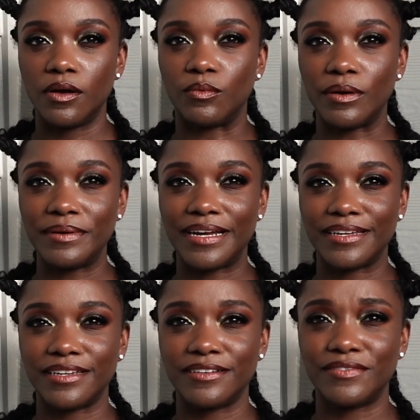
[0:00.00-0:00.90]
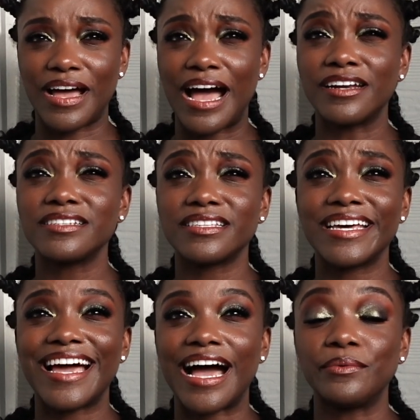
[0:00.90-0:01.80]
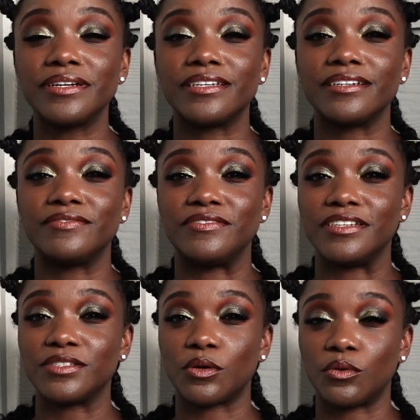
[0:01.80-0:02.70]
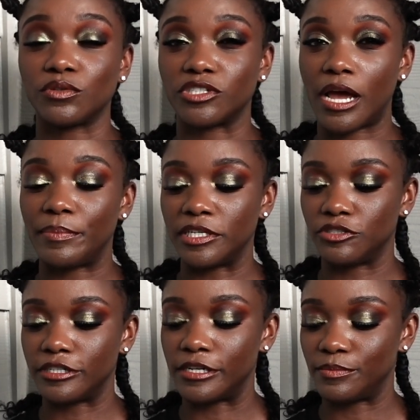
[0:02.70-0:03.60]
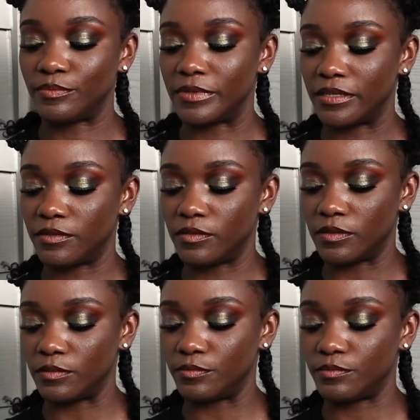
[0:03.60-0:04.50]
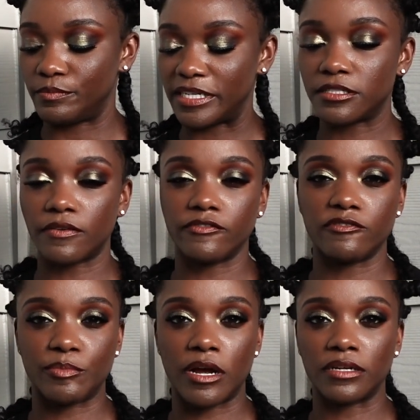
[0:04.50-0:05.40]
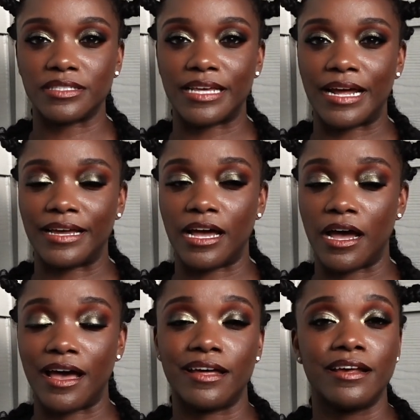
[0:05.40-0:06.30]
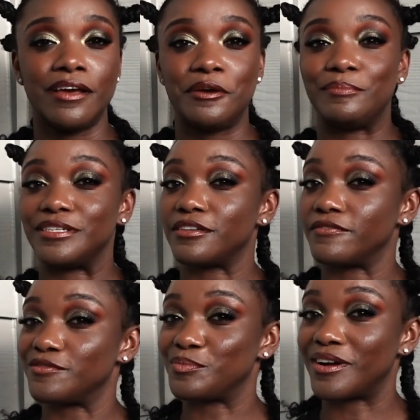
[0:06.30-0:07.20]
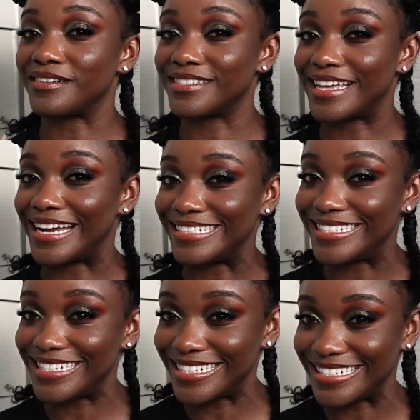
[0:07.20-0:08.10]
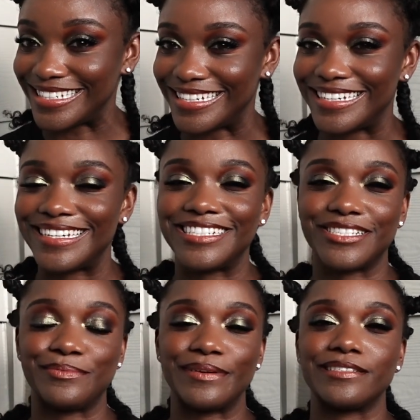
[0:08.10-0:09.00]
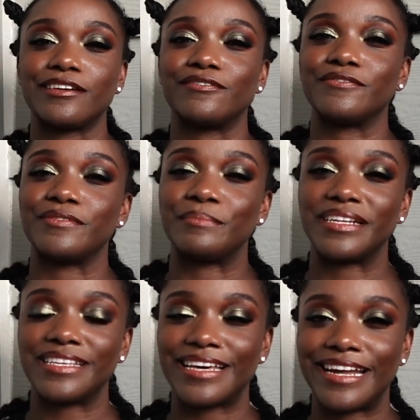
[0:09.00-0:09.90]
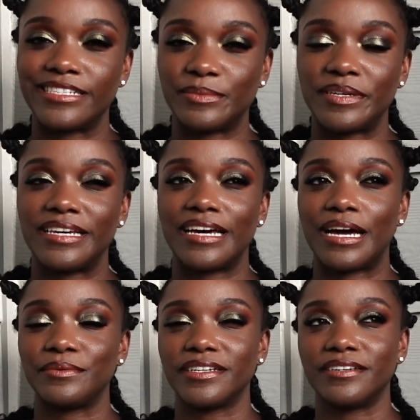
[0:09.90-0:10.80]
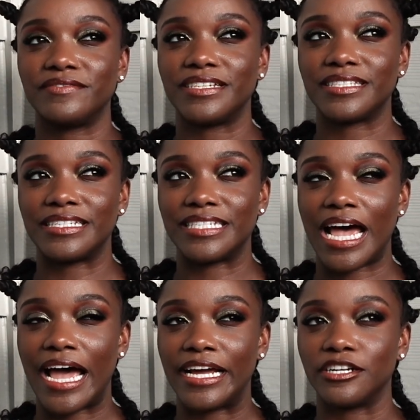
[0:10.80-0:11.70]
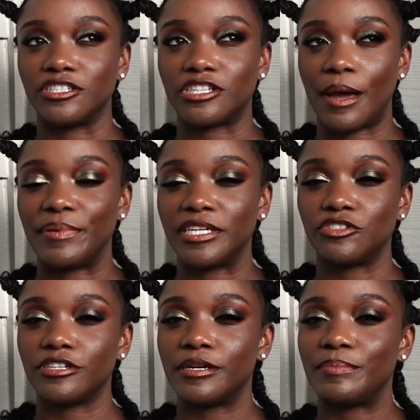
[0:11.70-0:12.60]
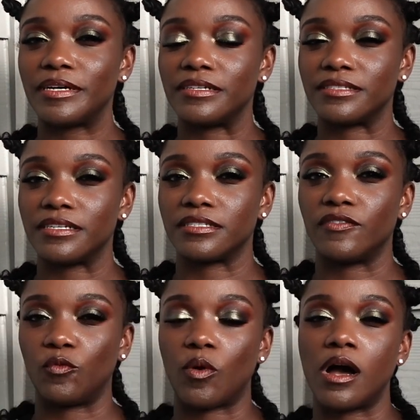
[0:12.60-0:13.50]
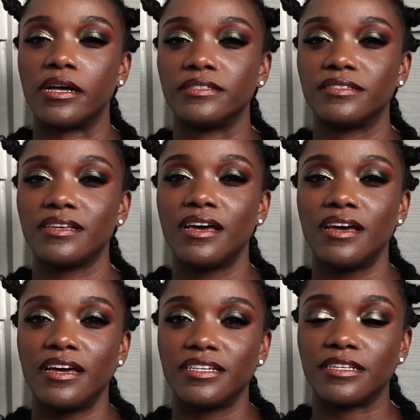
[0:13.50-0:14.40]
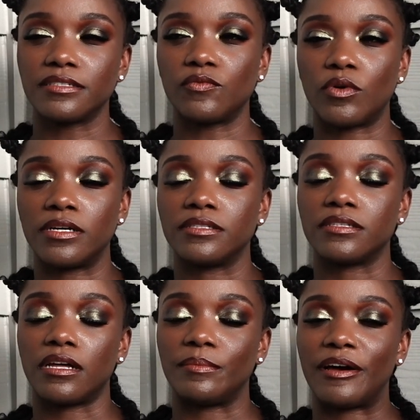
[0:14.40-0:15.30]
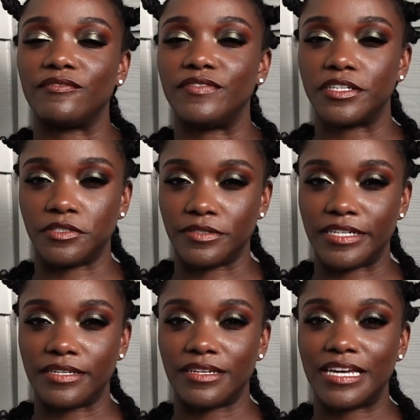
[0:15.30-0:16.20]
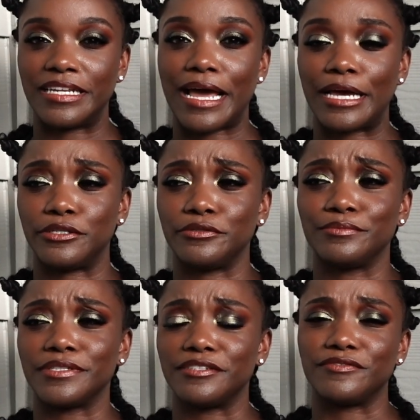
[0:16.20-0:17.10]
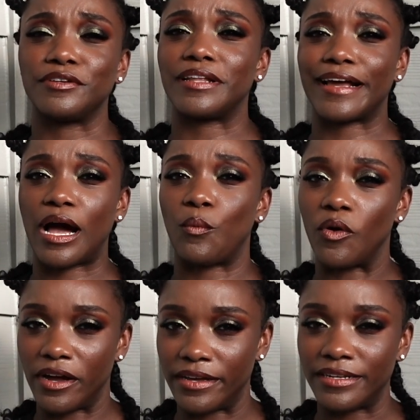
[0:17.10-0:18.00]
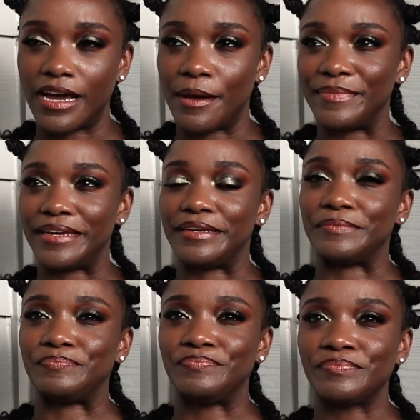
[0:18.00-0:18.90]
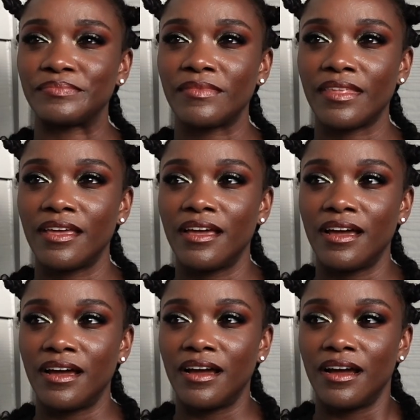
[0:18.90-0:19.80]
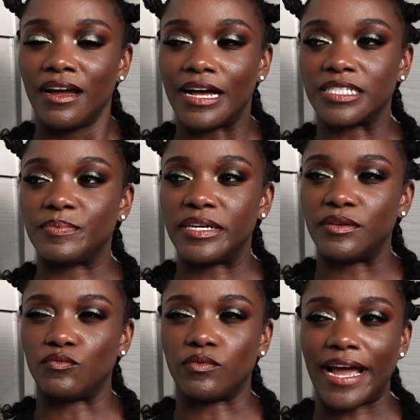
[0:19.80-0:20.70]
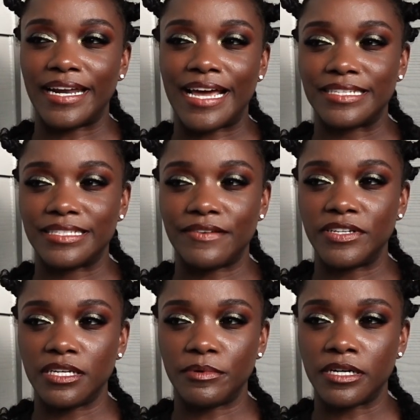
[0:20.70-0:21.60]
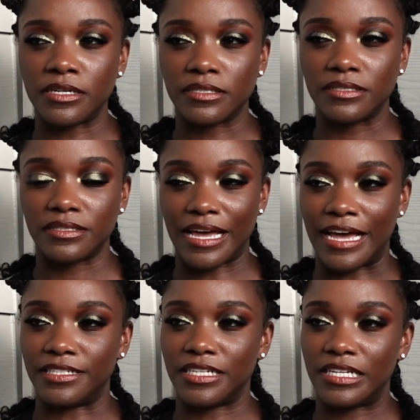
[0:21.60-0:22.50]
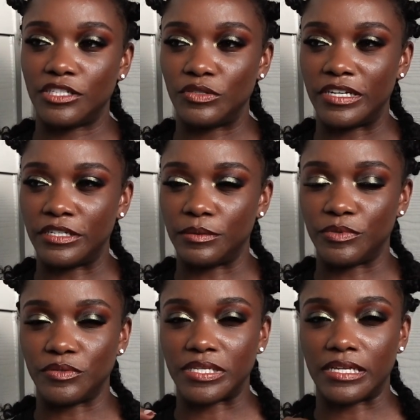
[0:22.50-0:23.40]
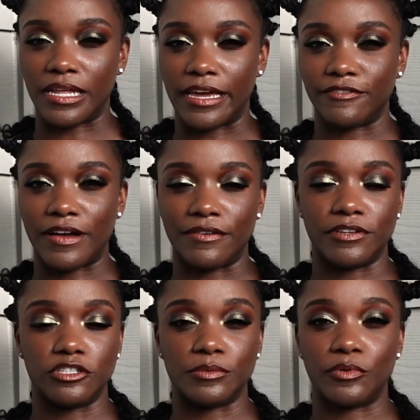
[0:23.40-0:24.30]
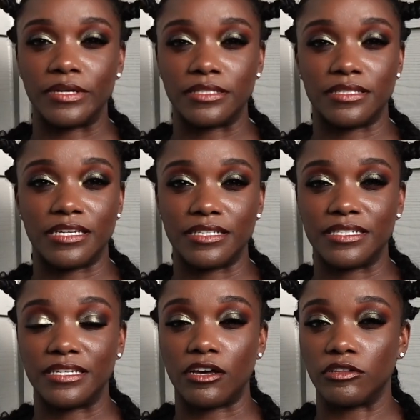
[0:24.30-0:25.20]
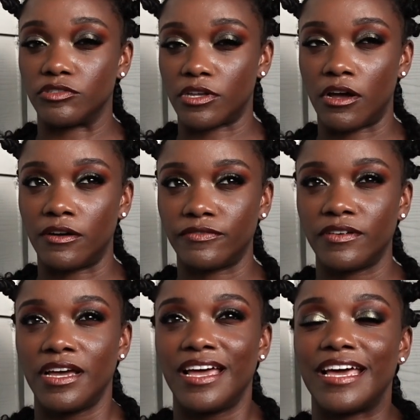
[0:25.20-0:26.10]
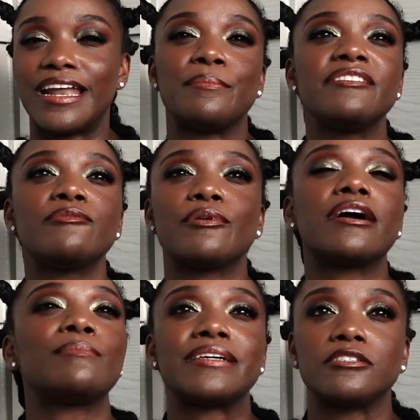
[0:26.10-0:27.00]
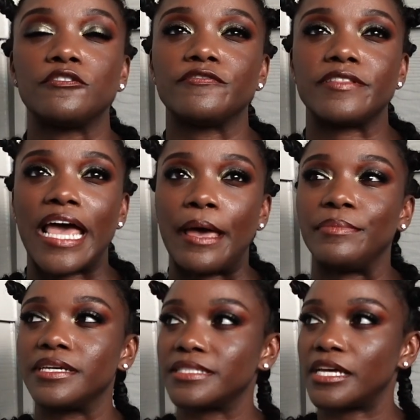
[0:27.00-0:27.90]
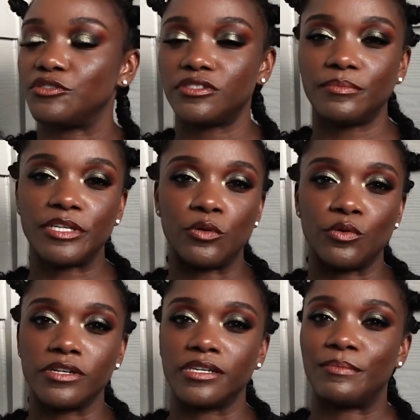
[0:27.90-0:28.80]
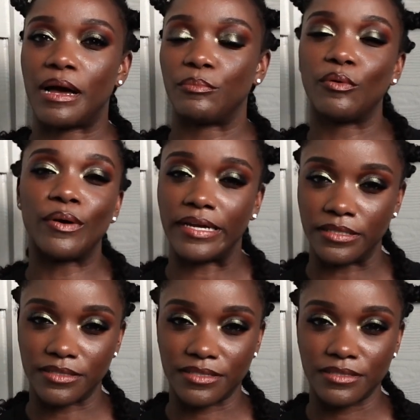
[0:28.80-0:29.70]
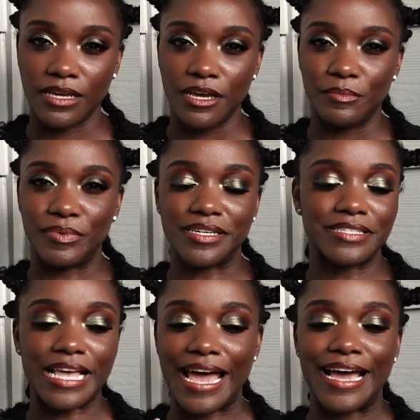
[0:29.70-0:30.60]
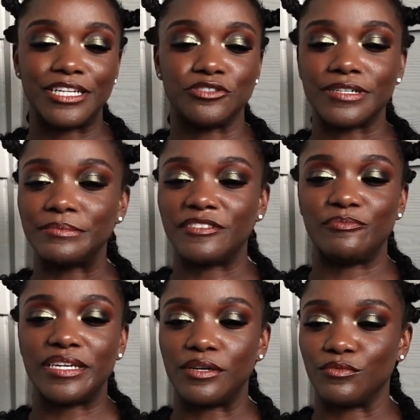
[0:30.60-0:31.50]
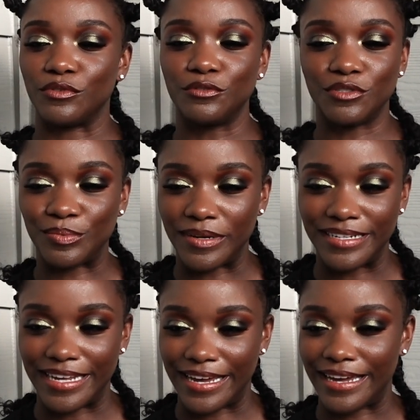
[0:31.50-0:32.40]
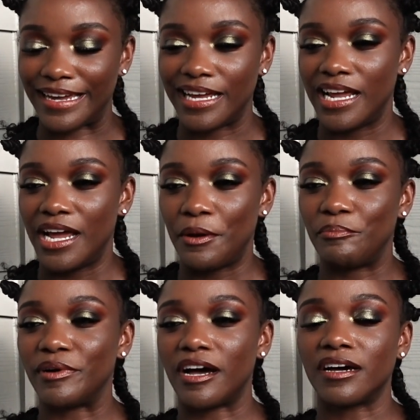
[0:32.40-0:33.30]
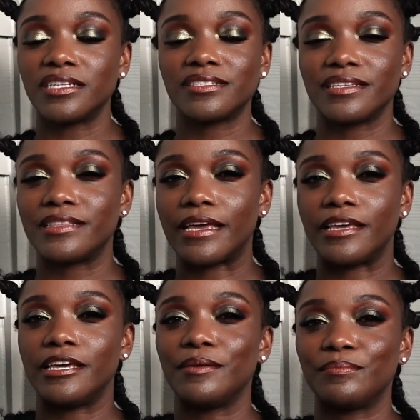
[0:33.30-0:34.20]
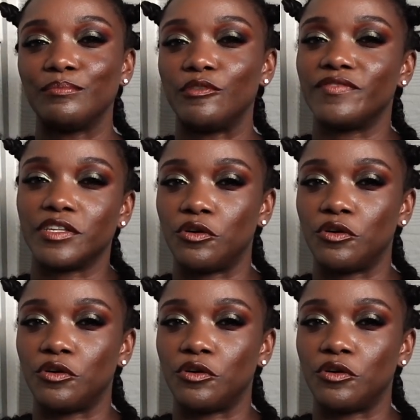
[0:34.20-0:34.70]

What would I give? Honestly, I would give this whole shopping trip, based off of the products that I got, based off of the products that I didn't get, and just based off of the money that I spent, I would give this entire shopping trip a 6 of Wands. 6 of Wands is all about victory, and I do really feel like I won. I mean, I spent right at 70 bucks. I did end up using like 500 points to get $10 off, and I'm even proud of myself for that, because I used to be hoarding my points because I had dreams of being Rouge one day. But honestly, they keep moving the